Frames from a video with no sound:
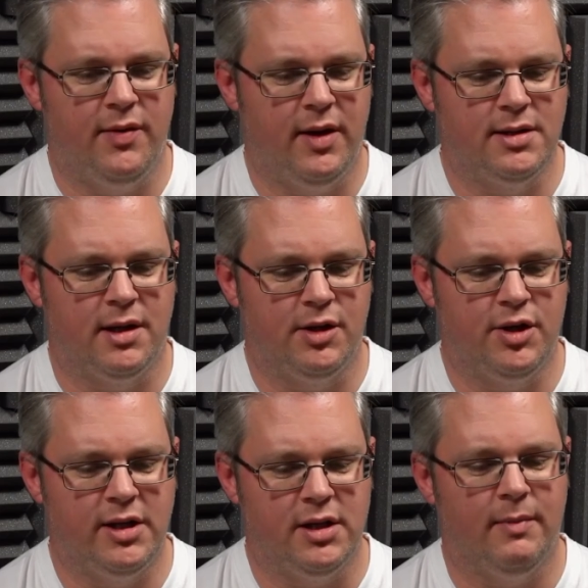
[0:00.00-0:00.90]
thing isn't going to
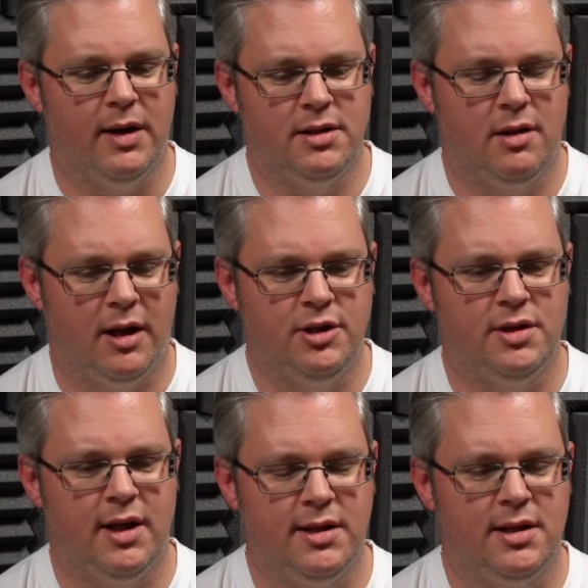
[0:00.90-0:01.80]
change that, but I
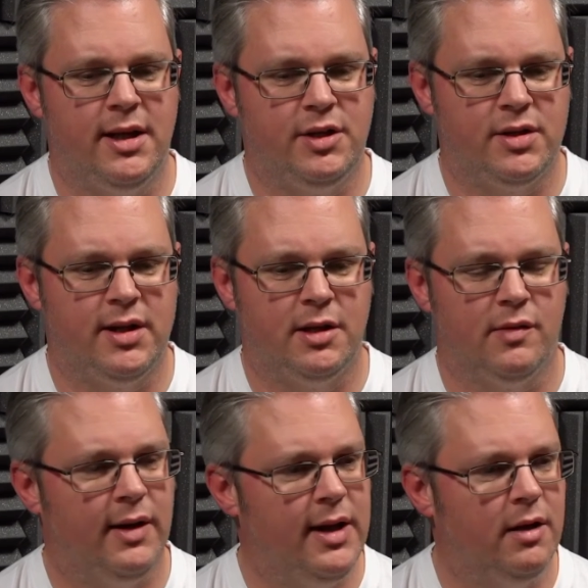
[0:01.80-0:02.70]
just think it's an interesting
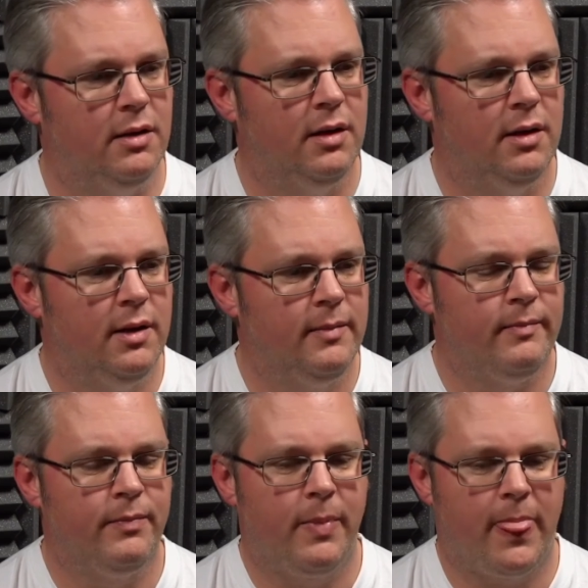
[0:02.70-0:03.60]
sort of legal.
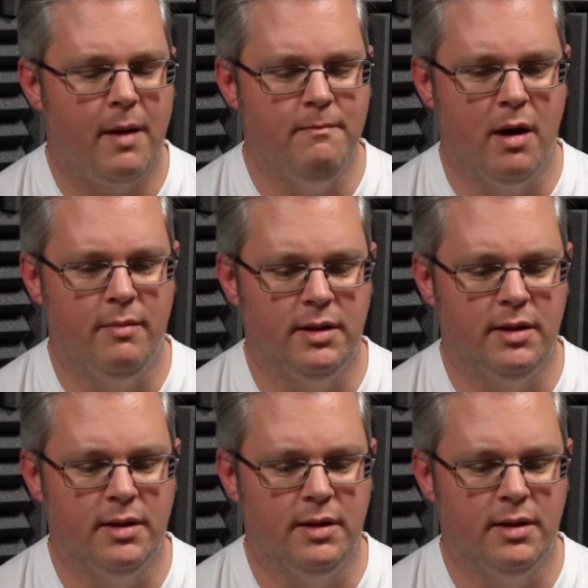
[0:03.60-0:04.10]
Moment.